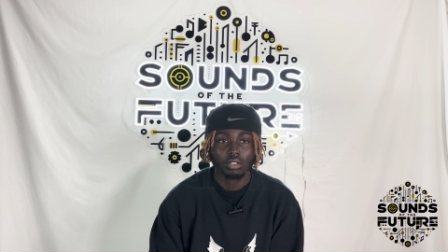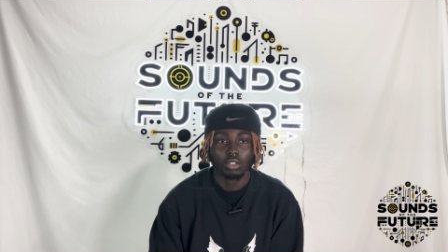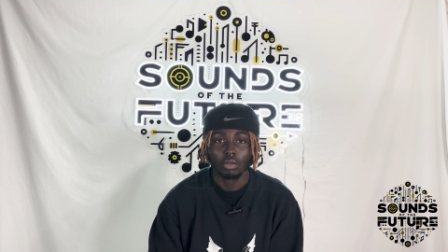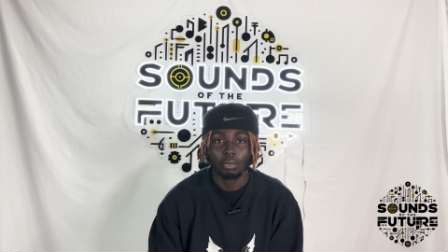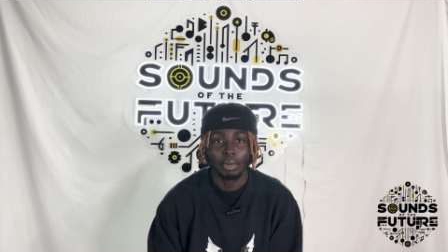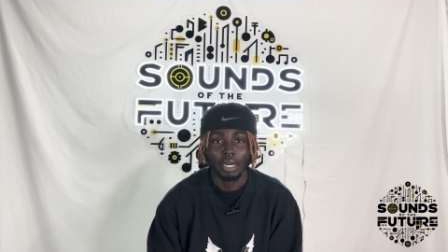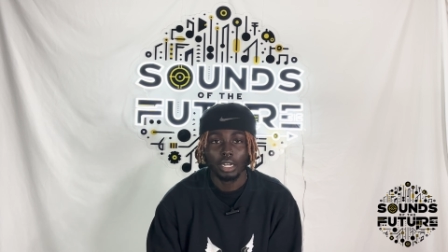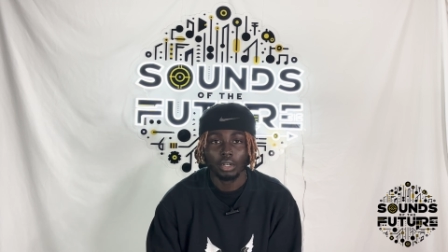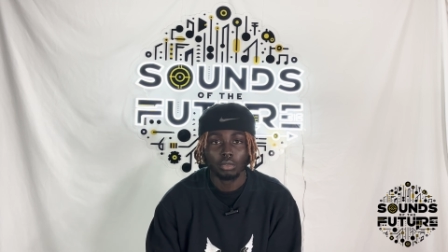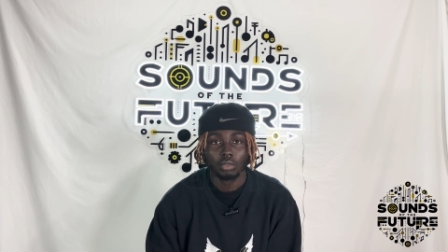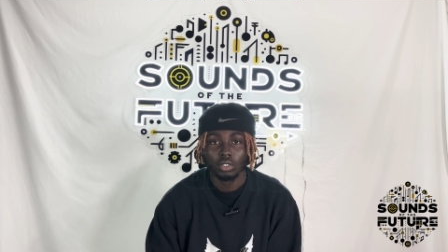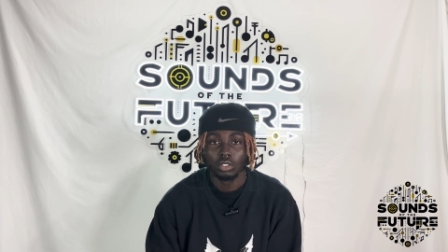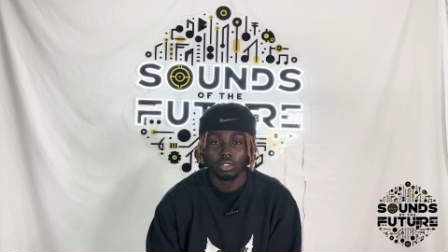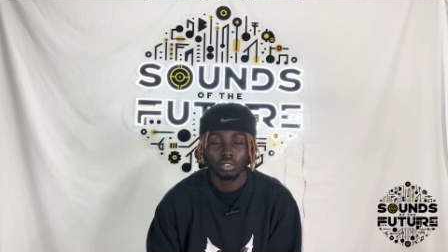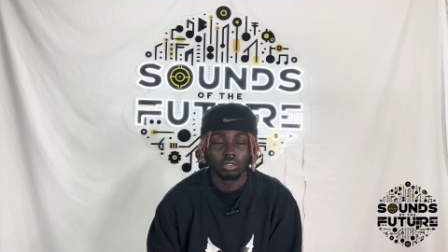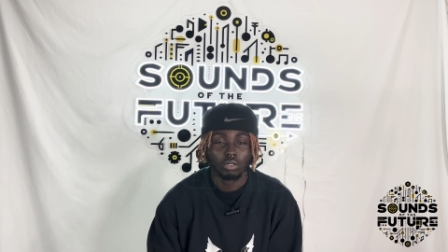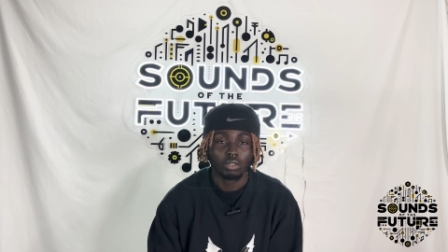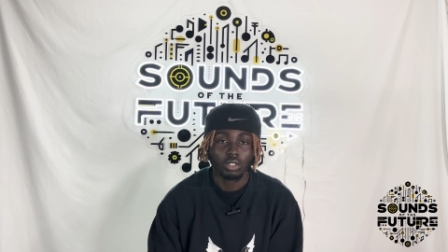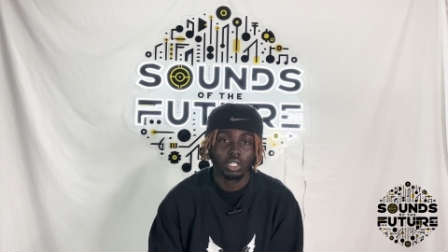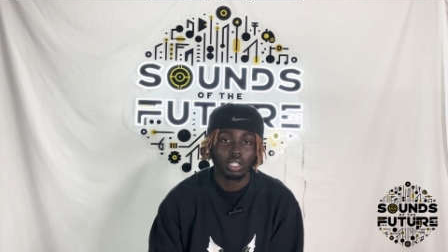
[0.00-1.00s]
No matter what
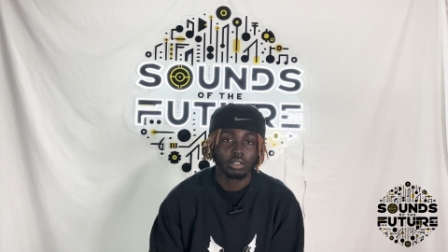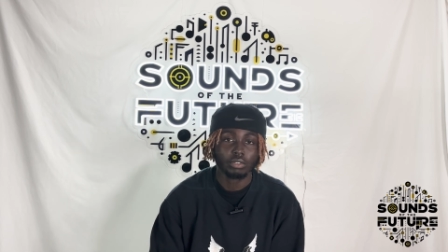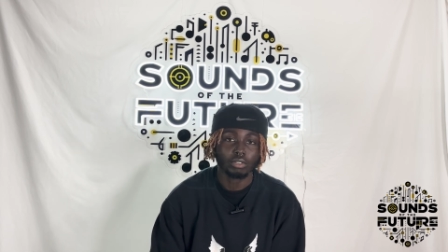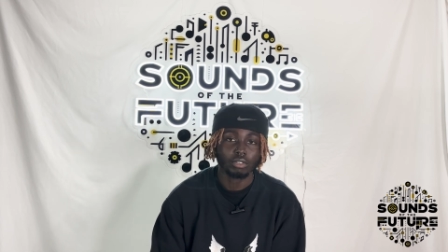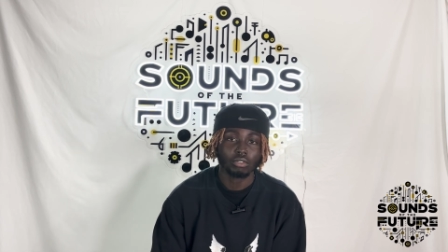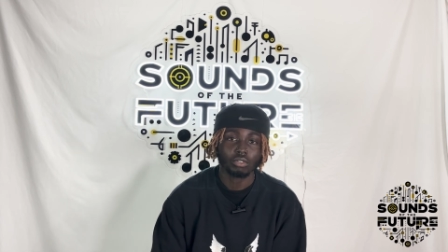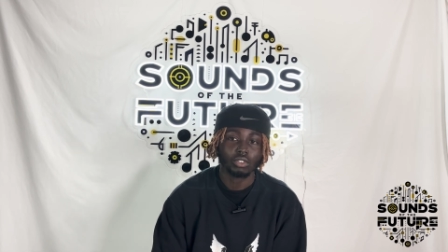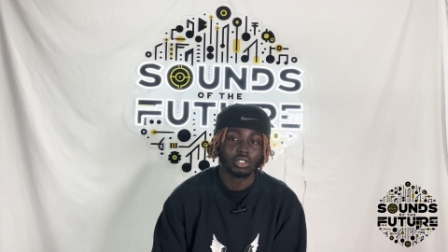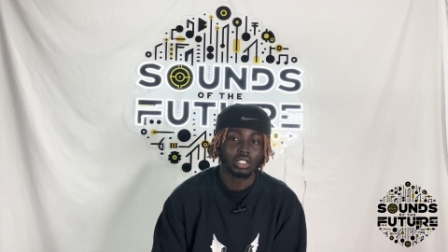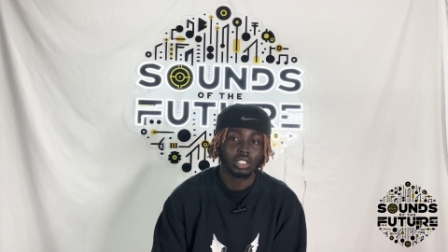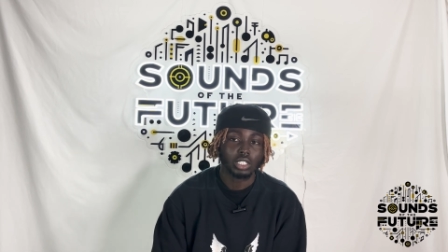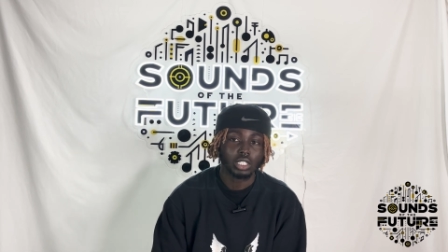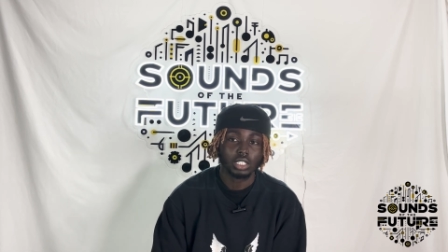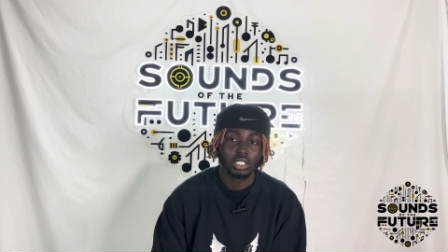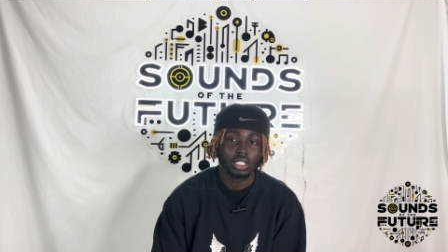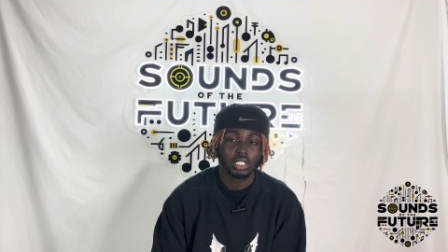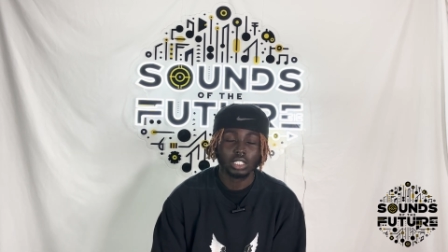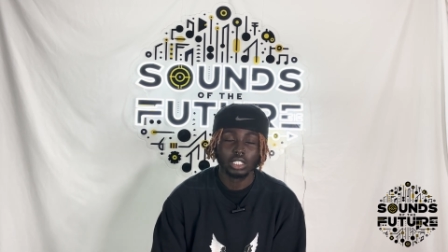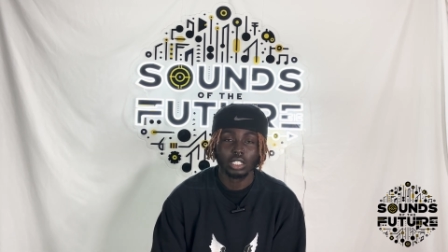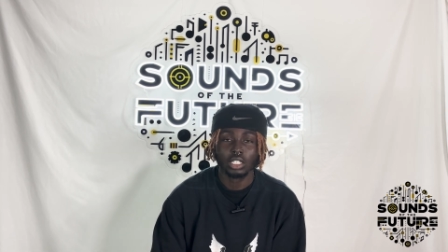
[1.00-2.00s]
you do in life, if you just
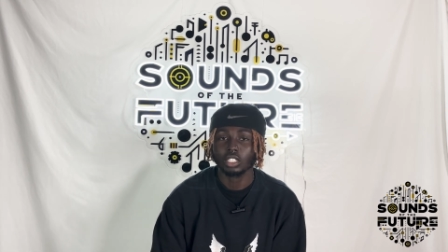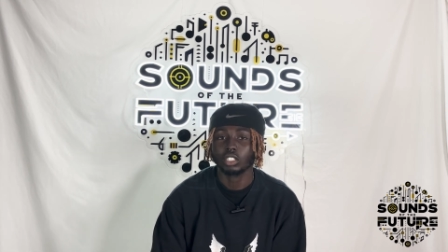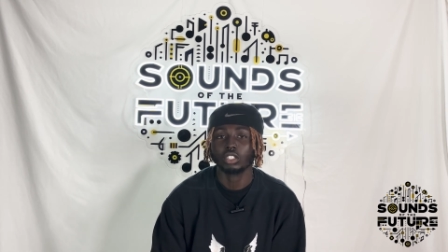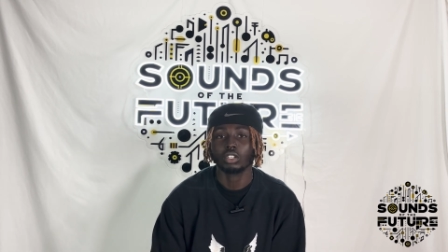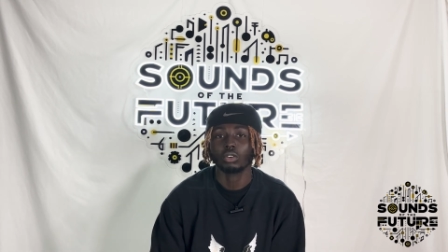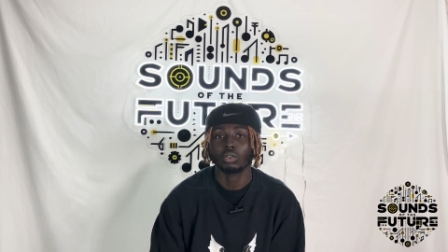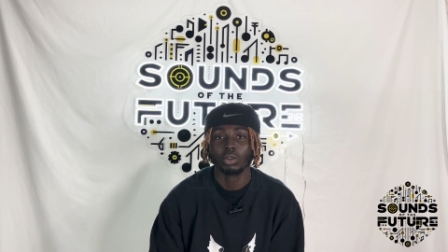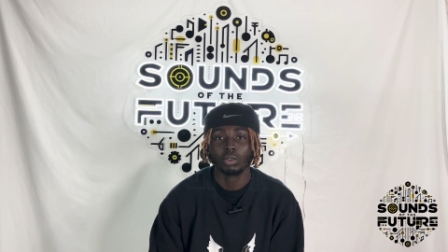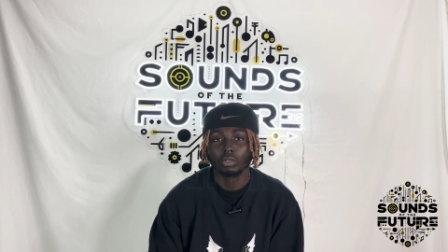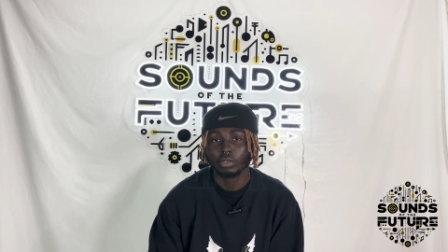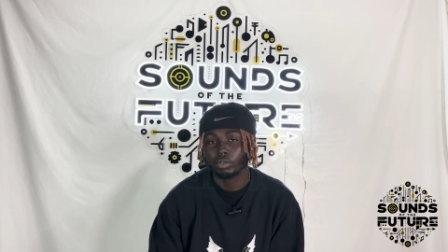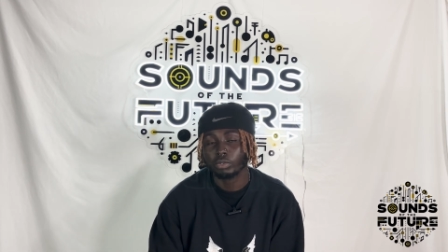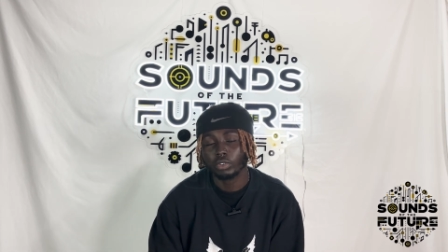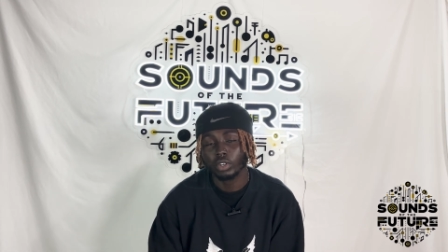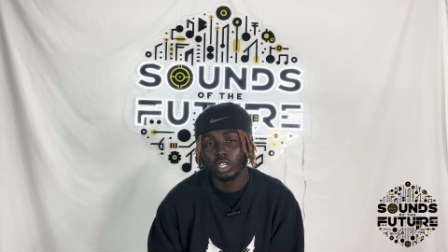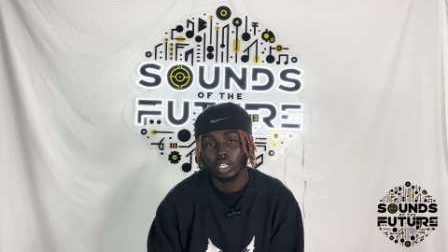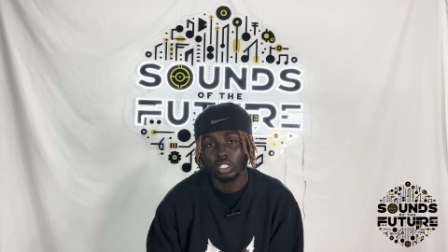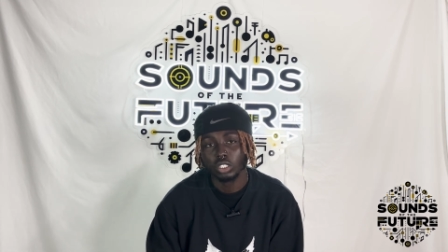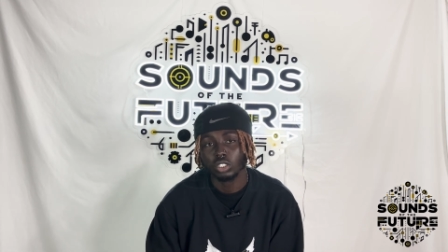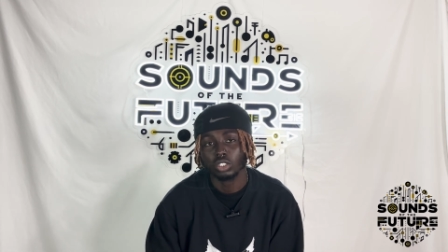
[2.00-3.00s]
consistently don't give a
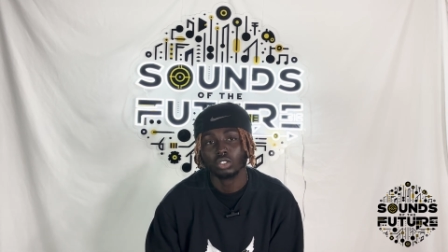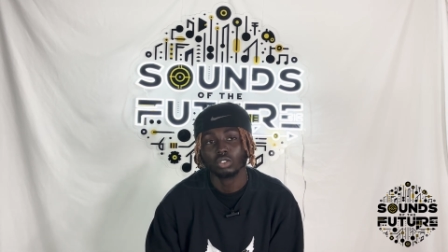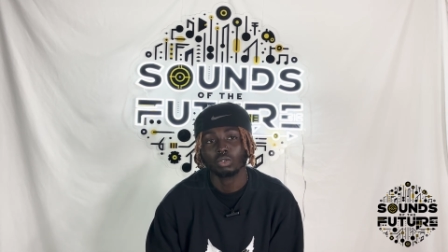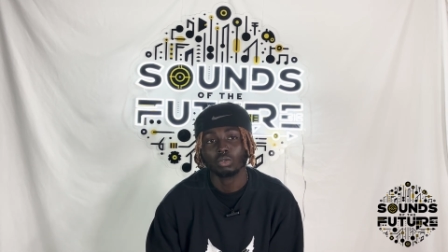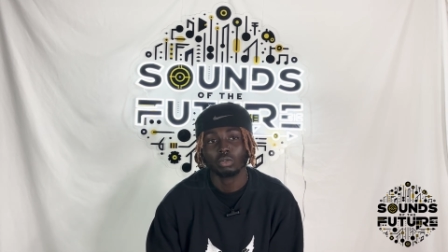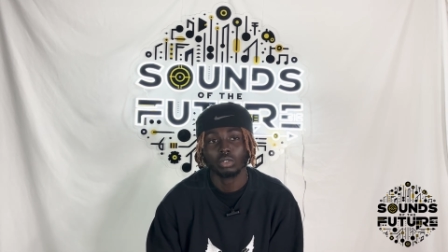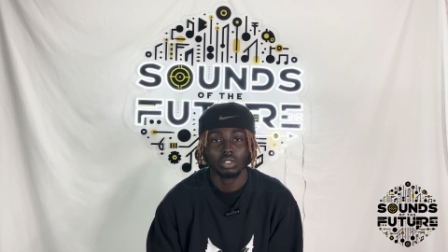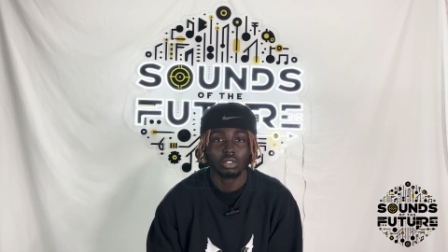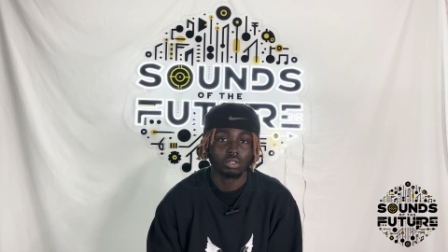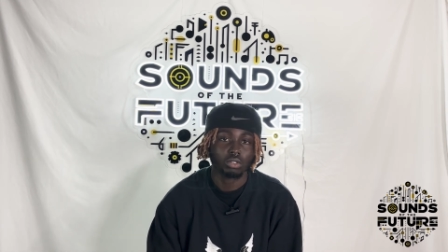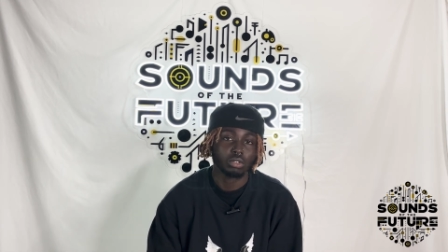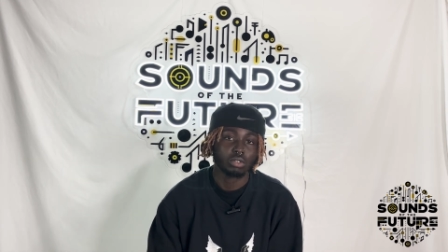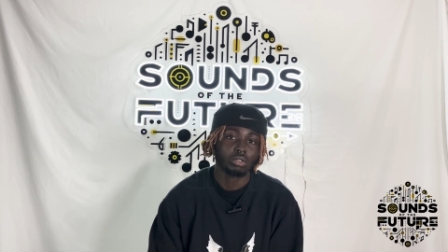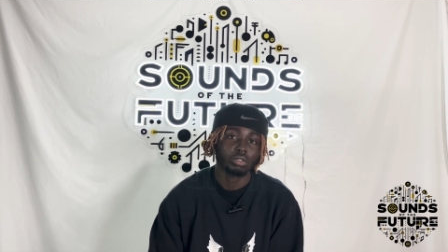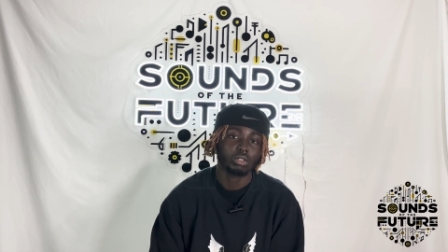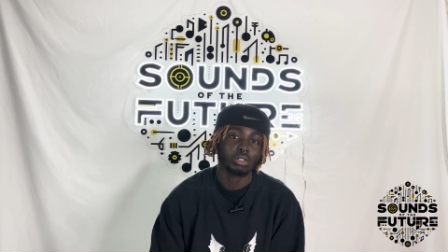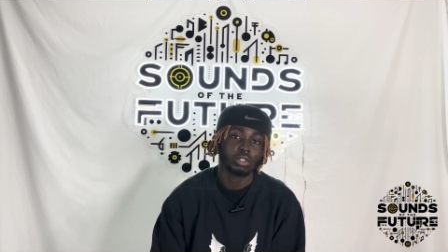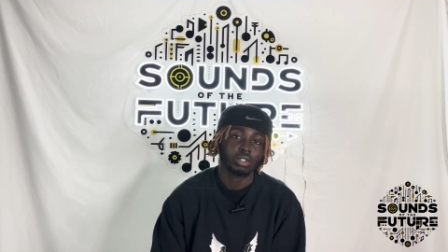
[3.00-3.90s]
fuck and just do what you do.